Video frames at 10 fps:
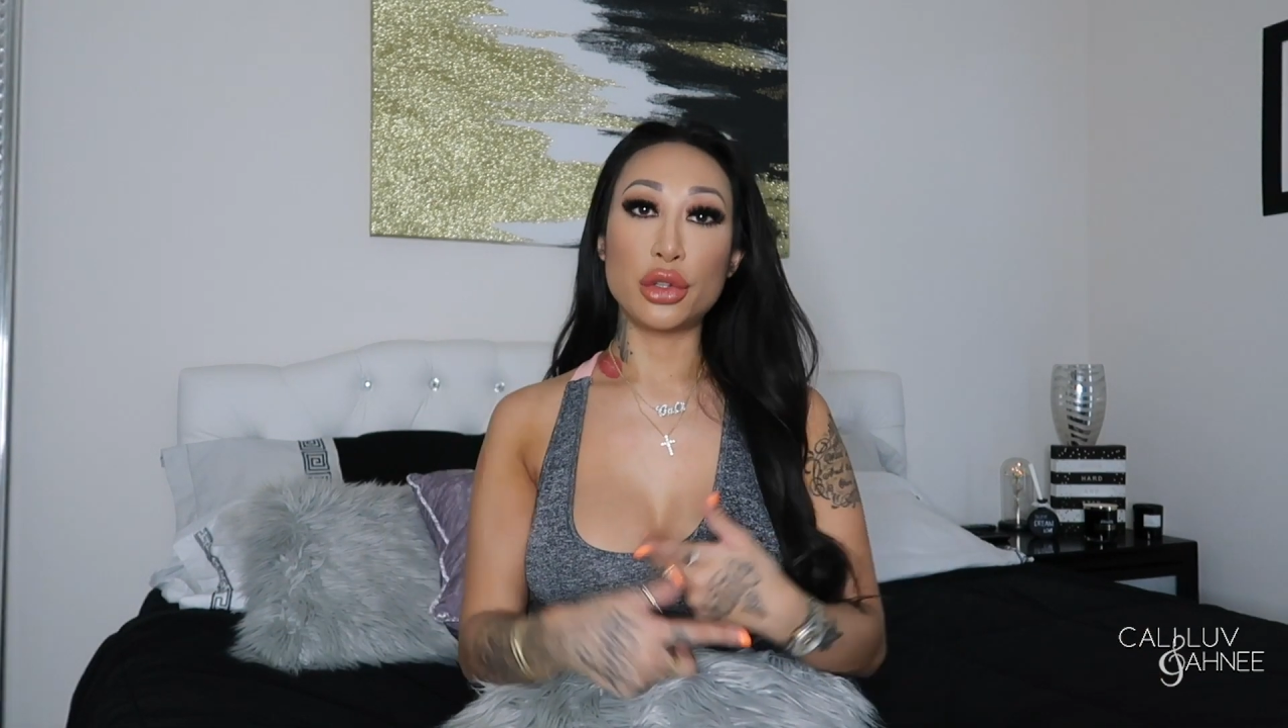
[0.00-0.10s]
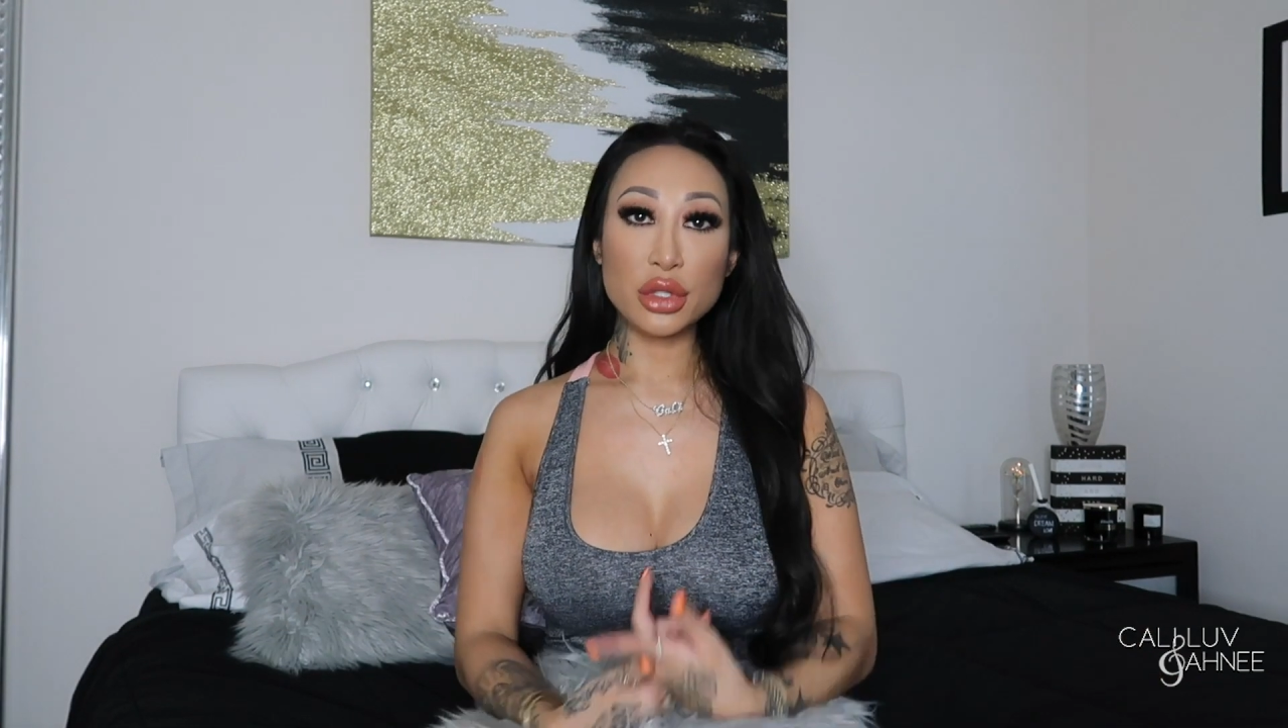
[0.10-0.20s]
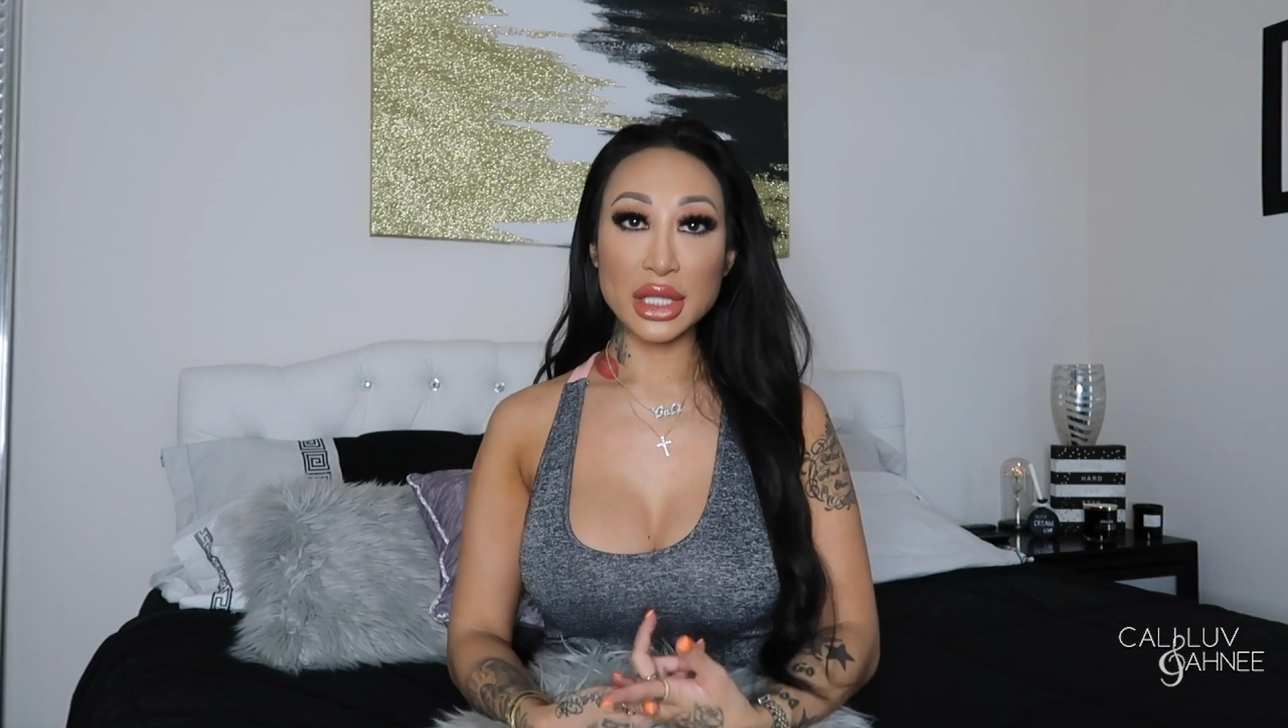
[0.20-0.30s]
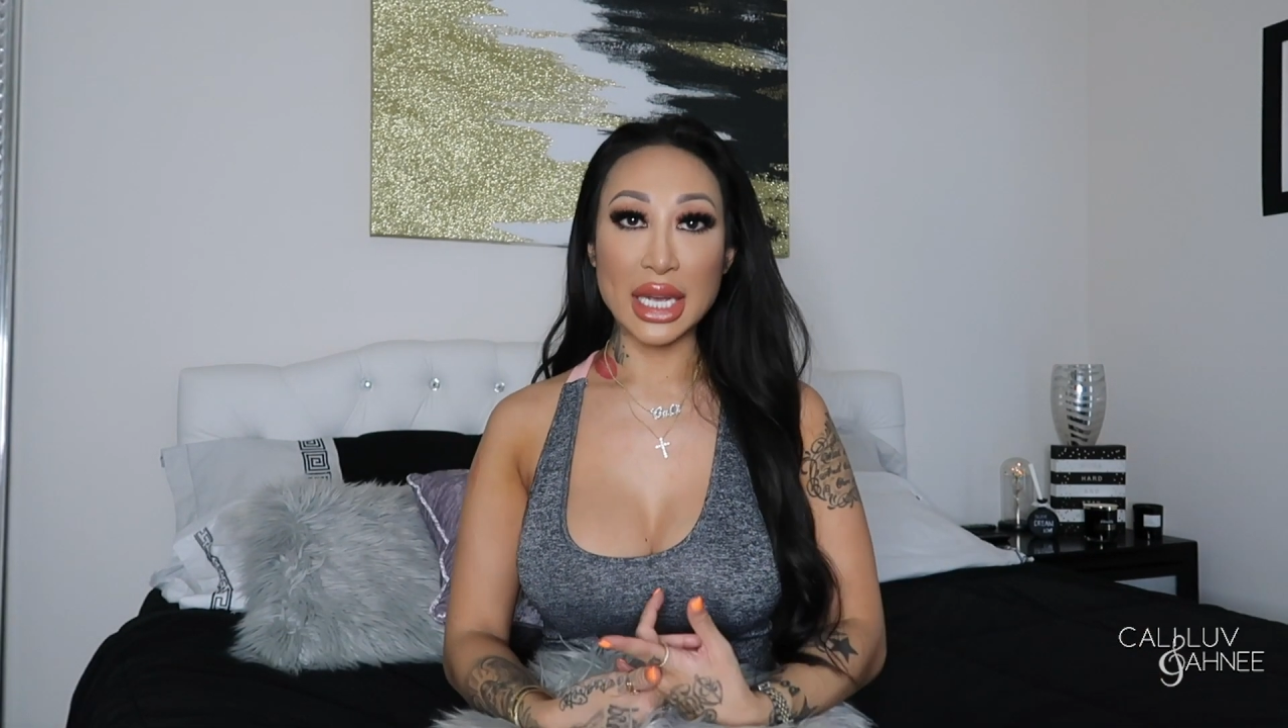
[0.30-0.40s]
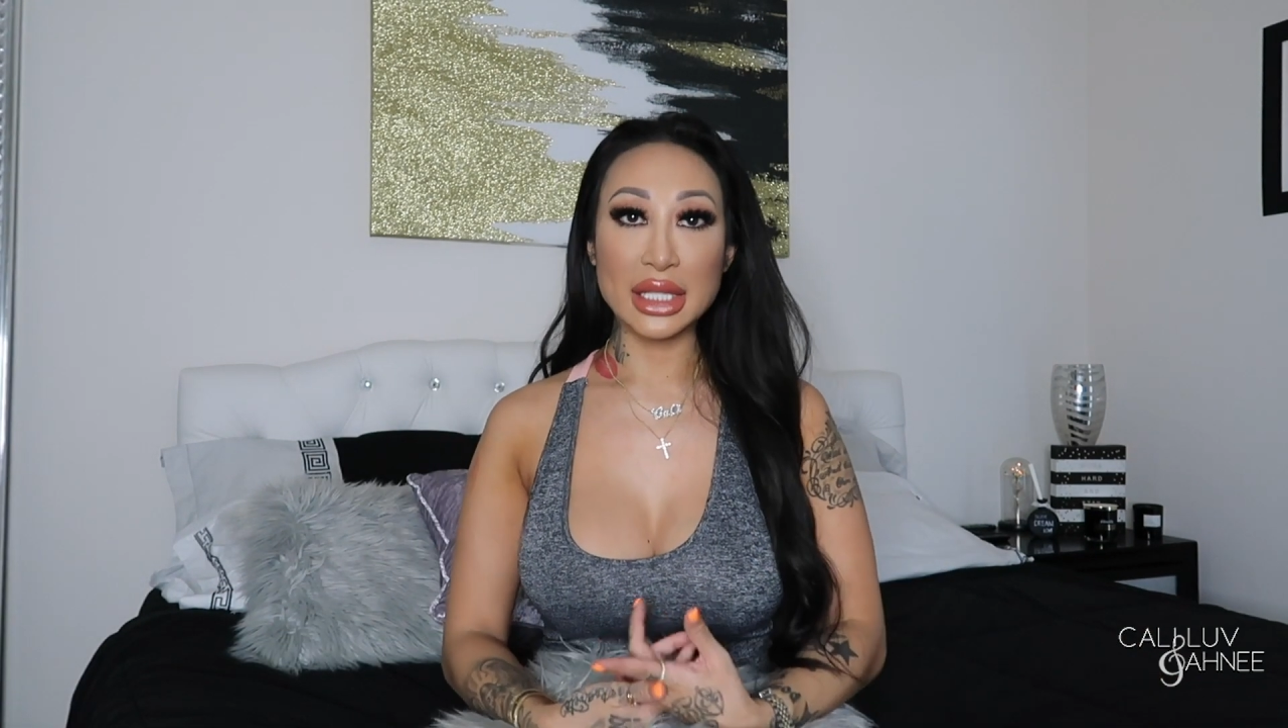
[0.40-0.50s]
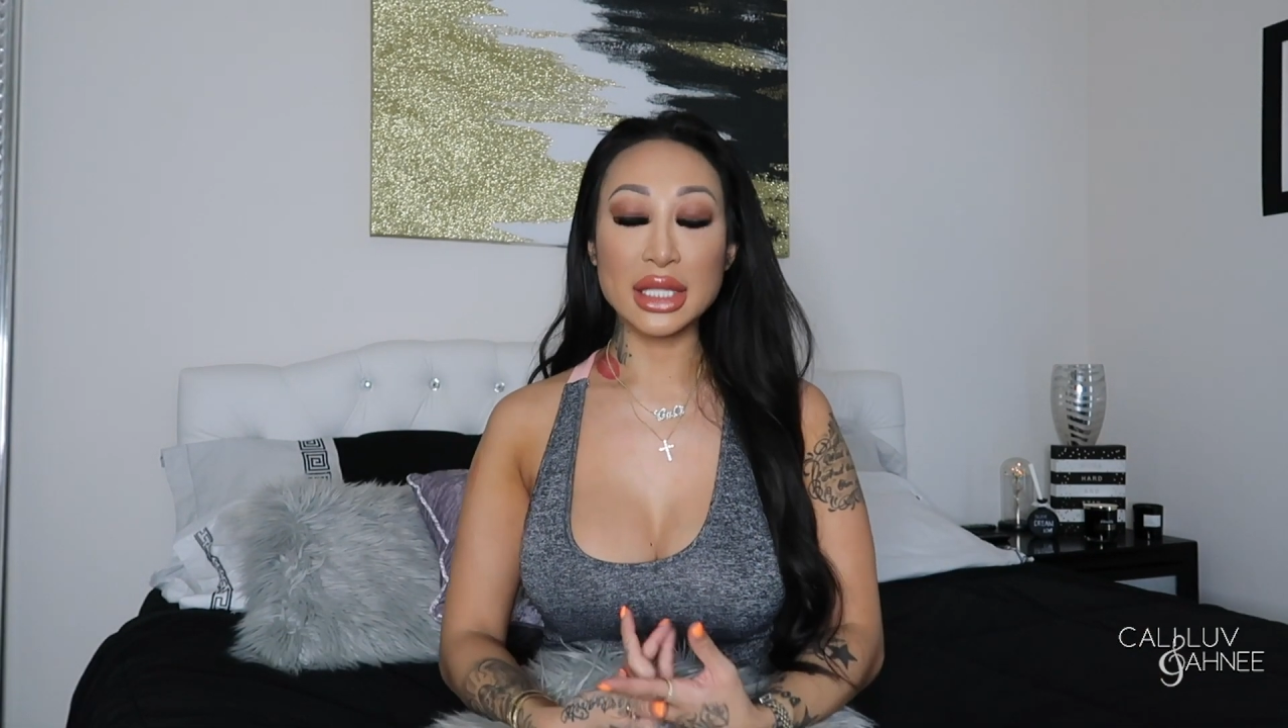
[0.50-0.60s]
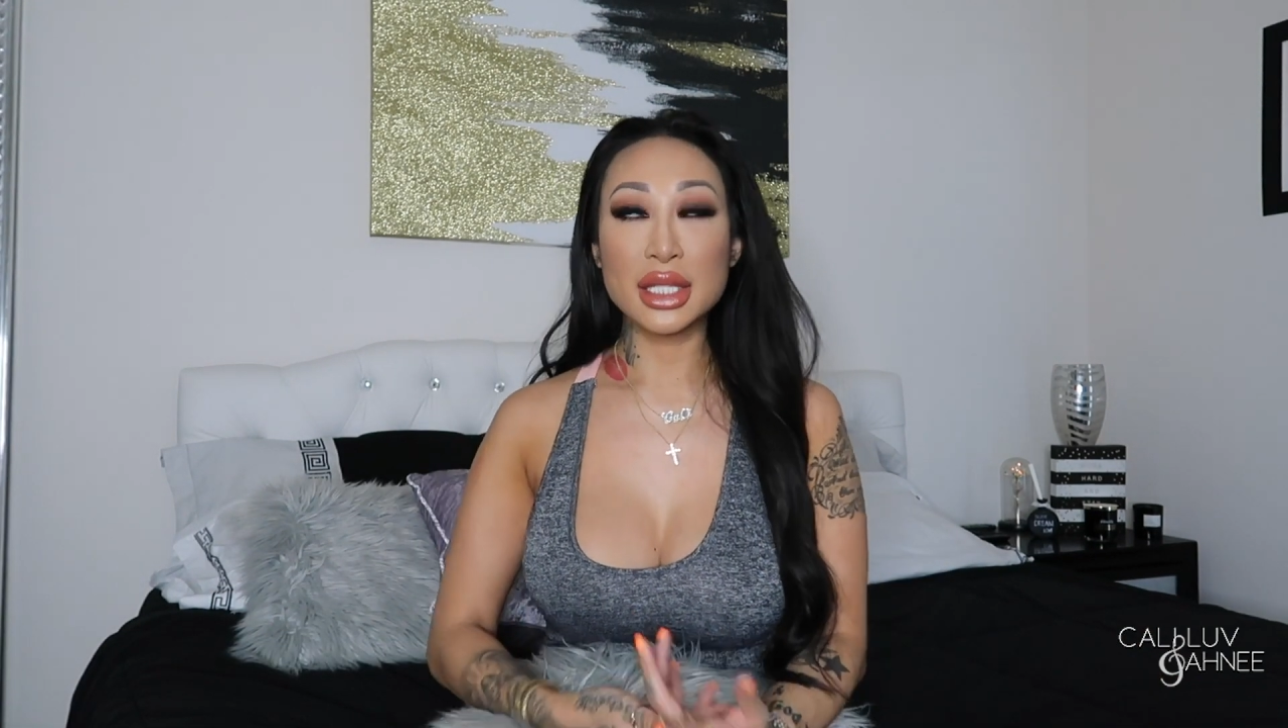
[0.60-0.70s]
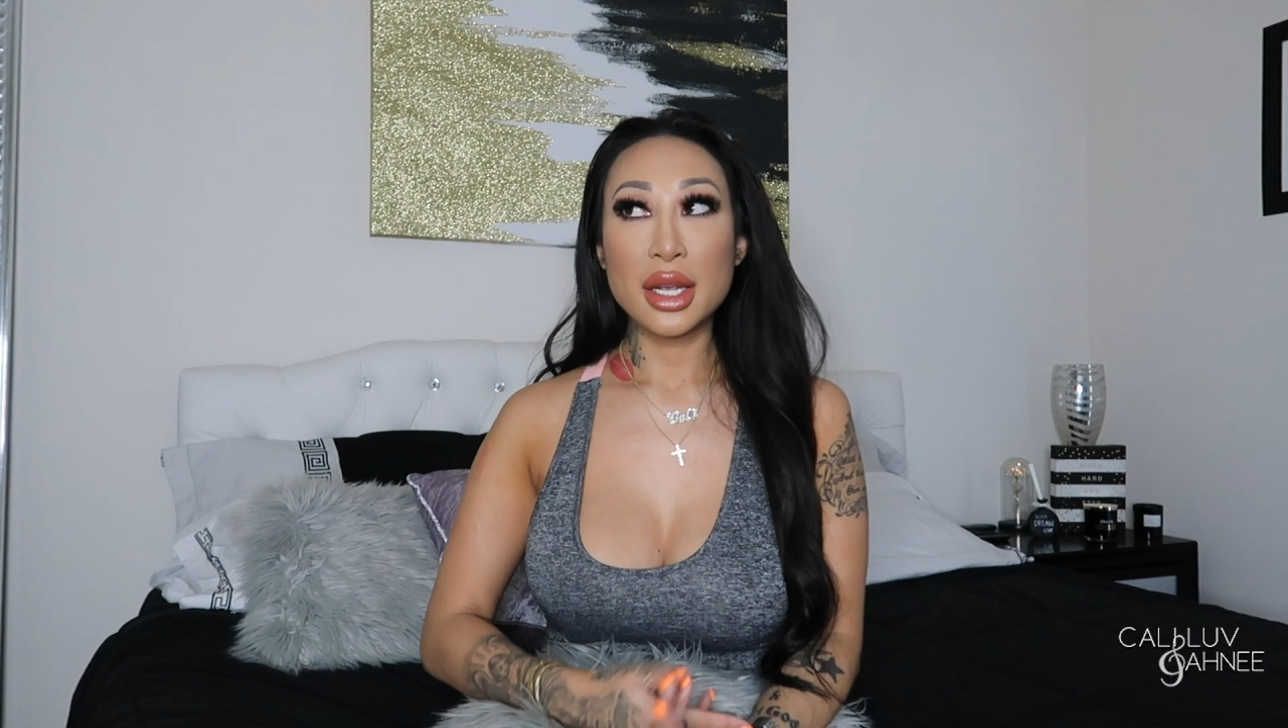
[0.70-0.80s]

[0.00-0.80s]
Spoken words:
those tests.